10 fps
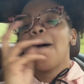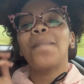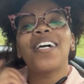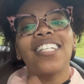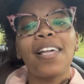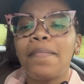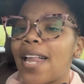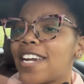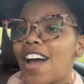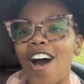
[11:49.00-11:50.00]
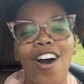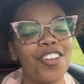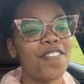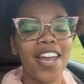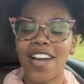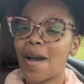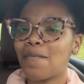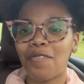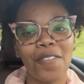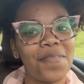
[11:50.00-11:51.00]
Because I'd be like, nah, you ain't
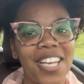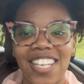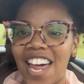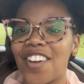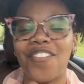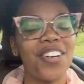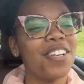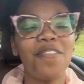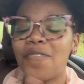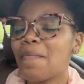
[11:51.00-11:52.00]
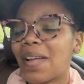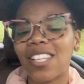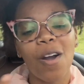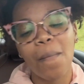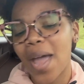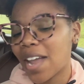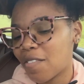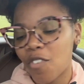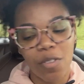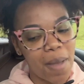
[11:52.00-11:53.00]
coming for me. Like, we about to go back
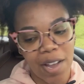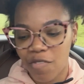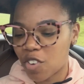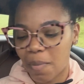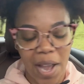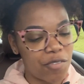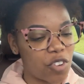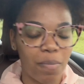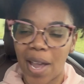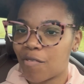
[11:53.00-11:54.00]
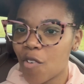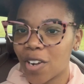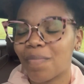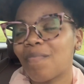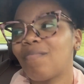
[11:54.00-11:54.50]
and forth, back and forth, back and forth, back and forth.